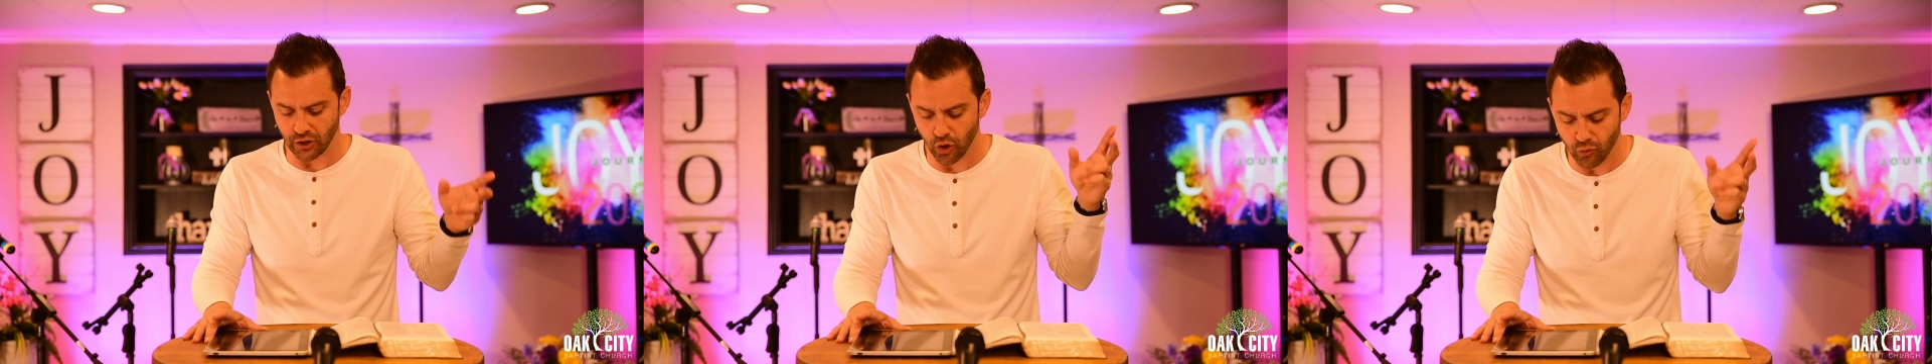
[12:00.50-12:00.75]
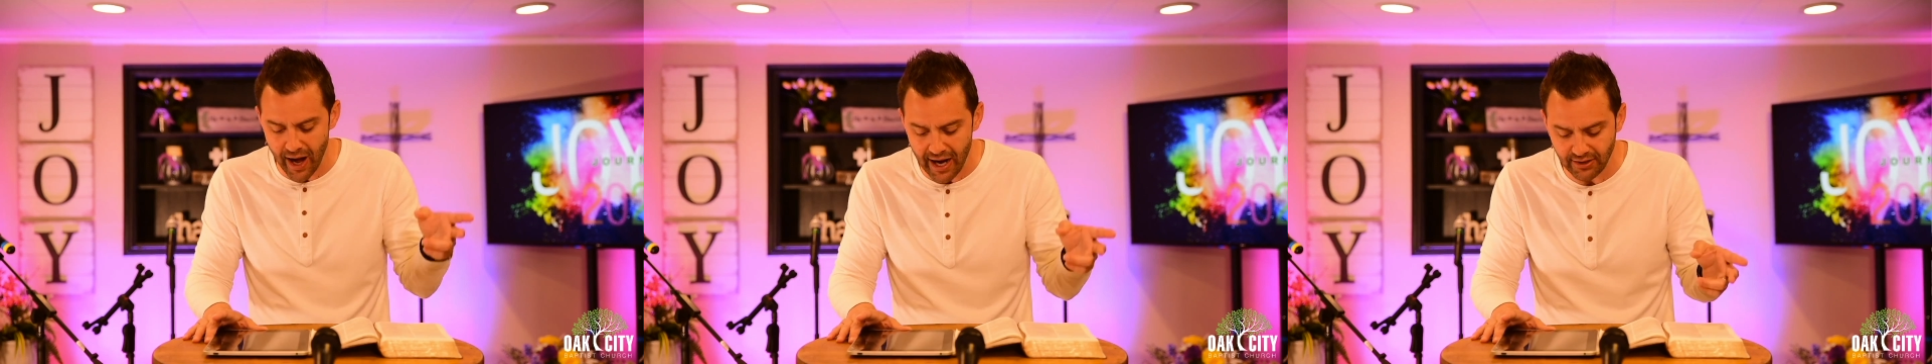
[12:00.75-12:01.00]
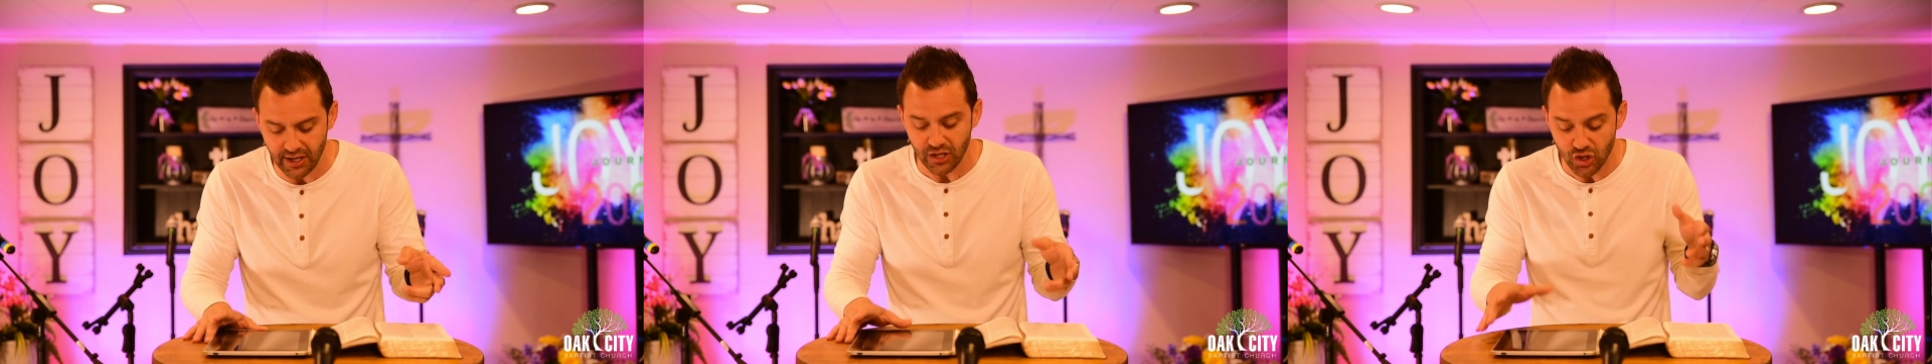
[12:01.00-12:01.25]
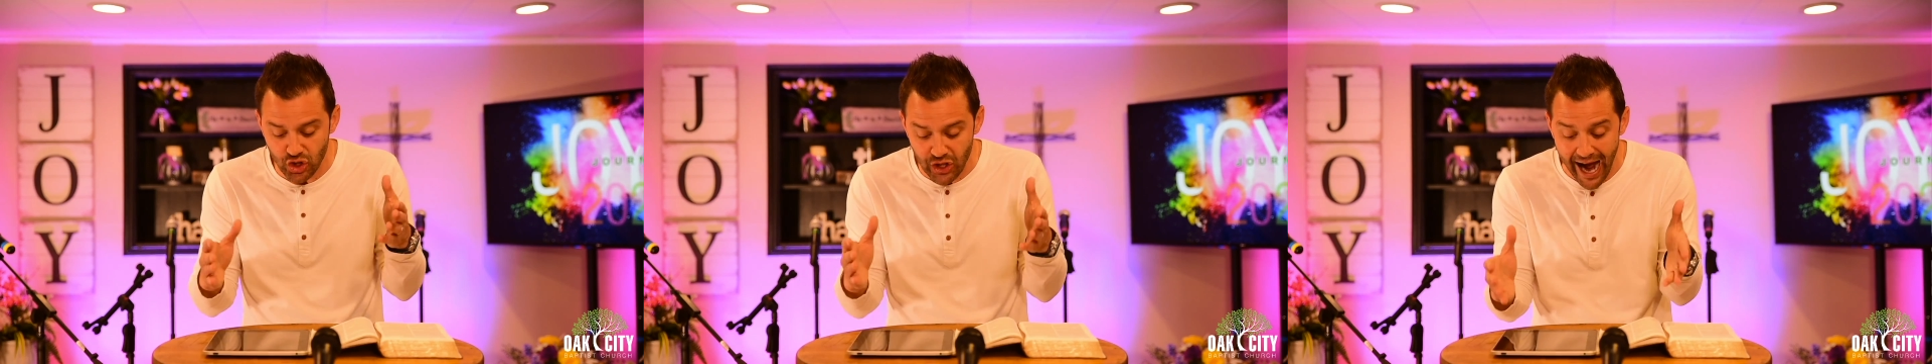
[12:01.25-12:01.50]
and corrected,
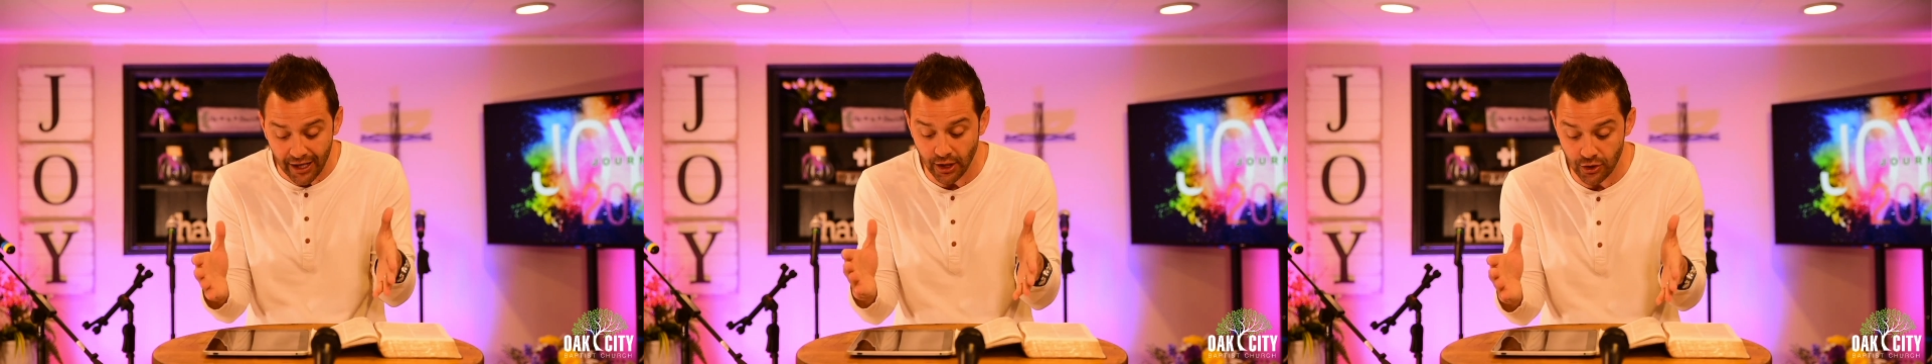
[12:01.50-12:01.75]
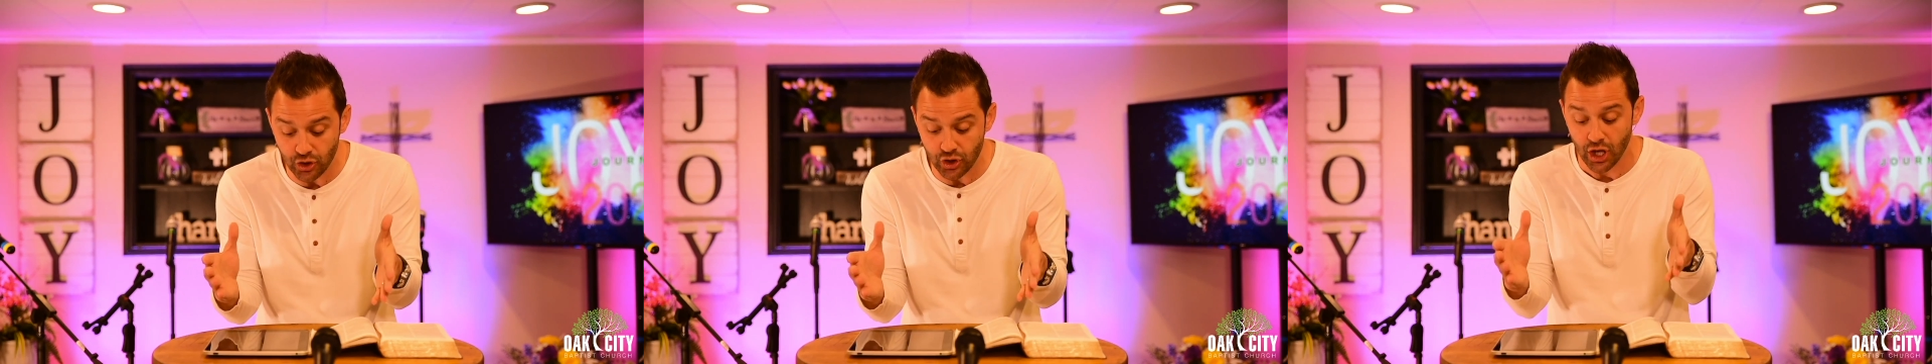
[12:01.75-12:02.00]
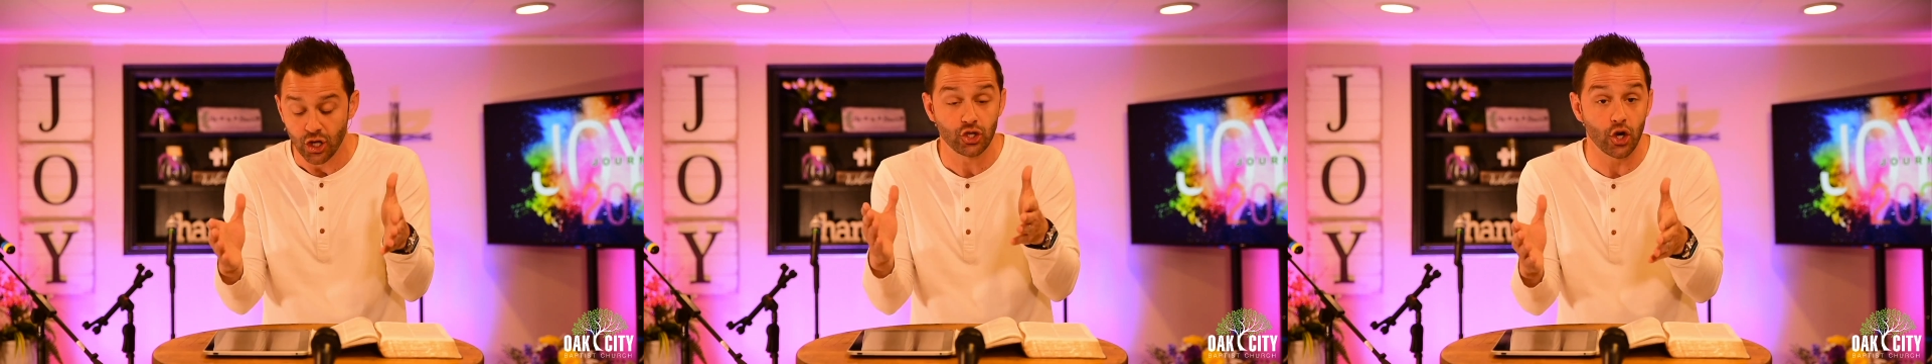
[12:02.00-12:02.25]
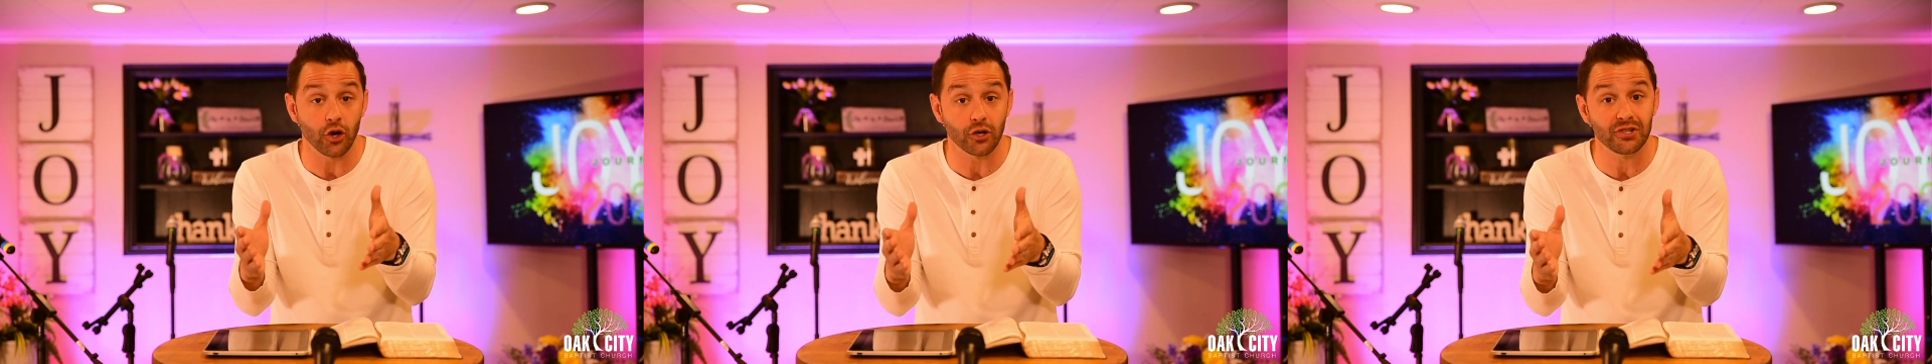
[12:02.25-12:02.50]
he challenged
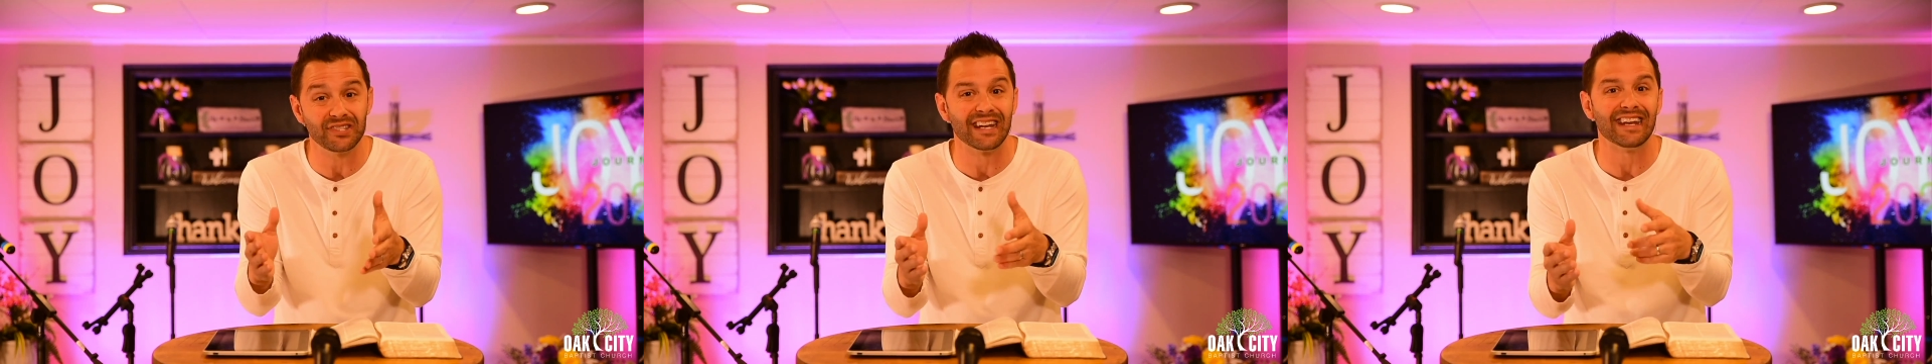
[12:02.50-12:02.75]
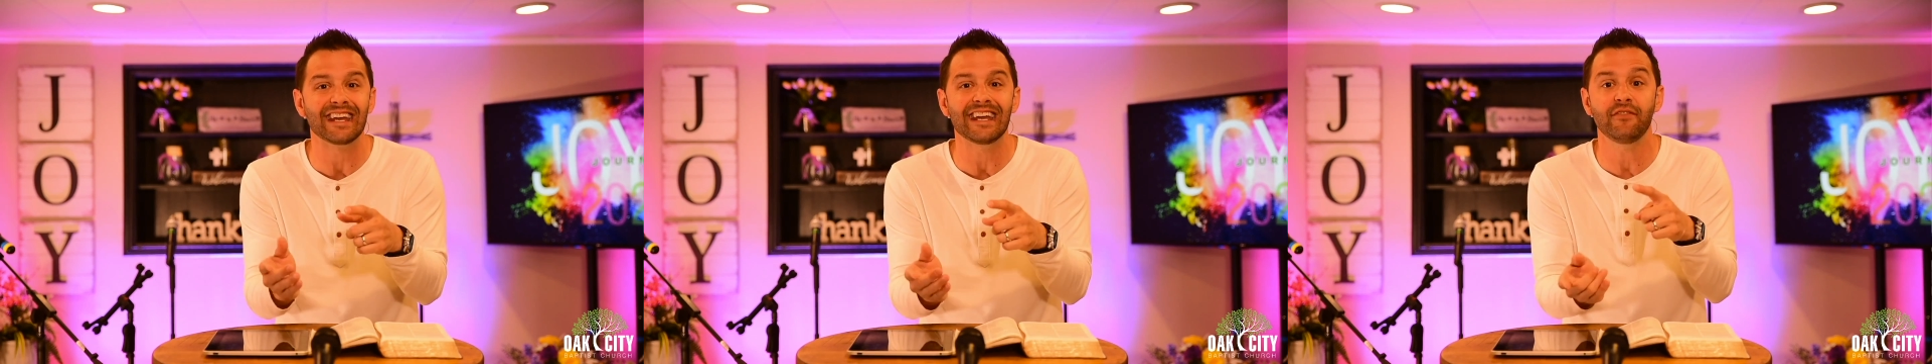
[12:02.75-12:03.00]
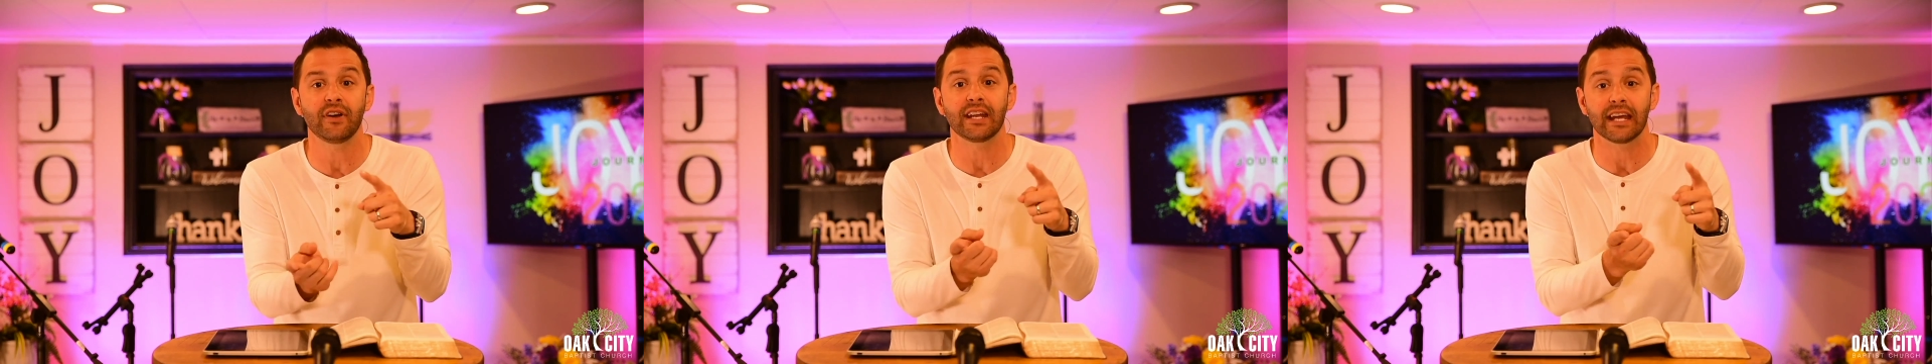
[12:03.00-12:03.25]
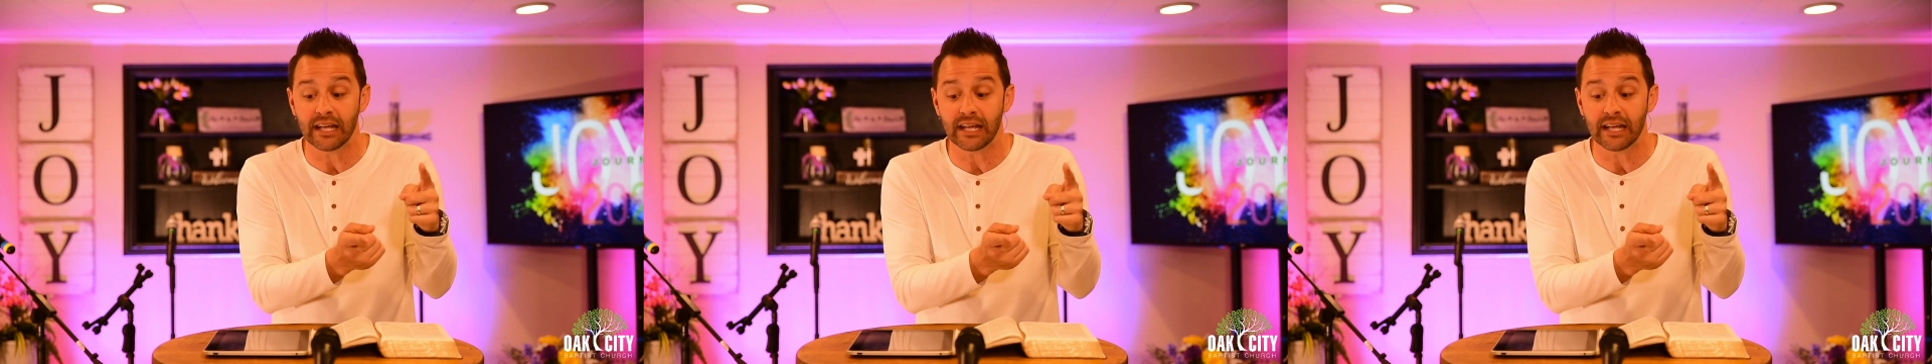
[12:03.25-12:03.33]
churches and even